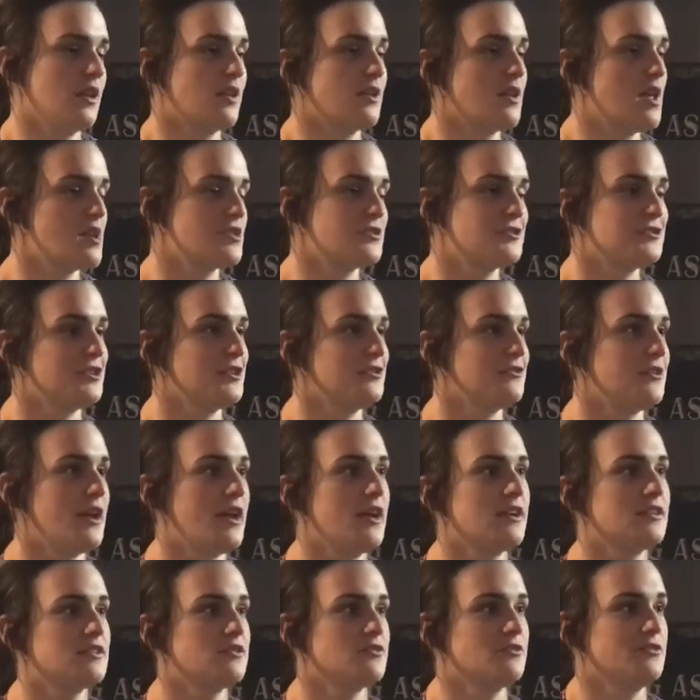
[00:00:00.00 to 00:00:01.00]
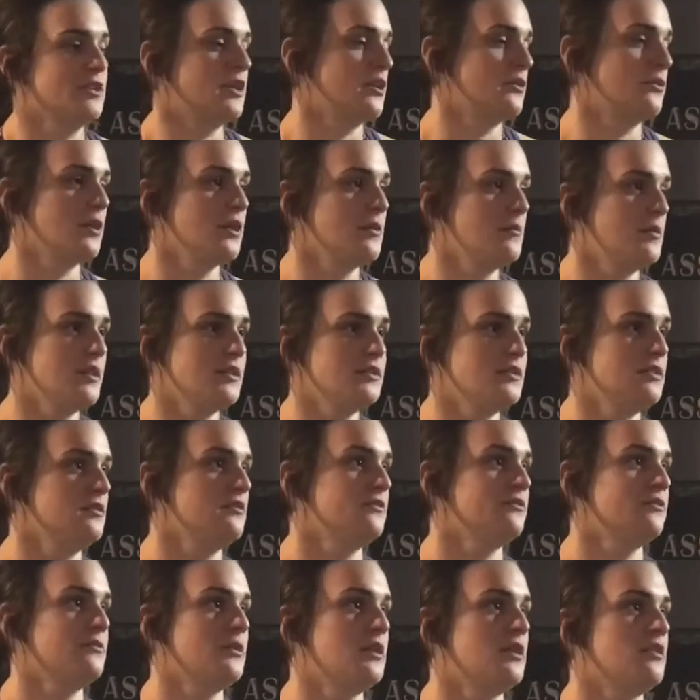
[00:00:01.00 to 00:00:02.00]
like nationally ranked, and it was like a really big
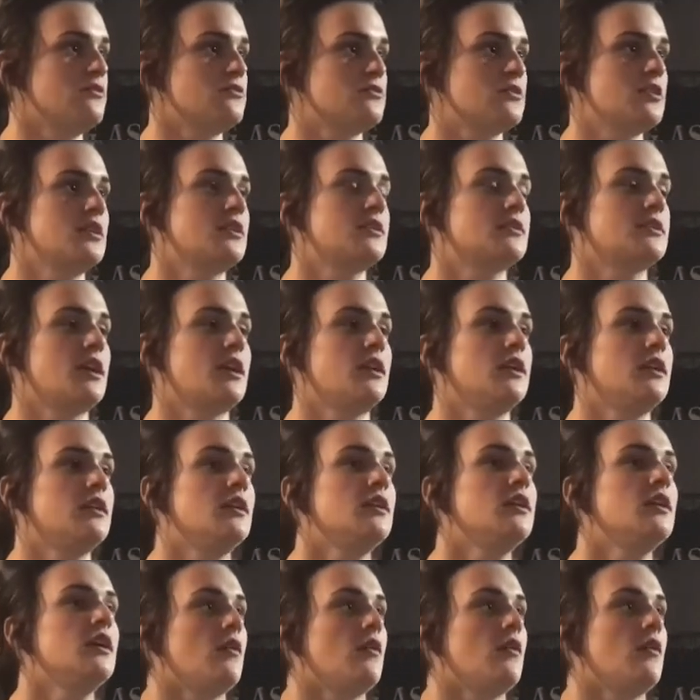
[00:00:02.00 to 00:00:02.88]
deal for me. I was really excited.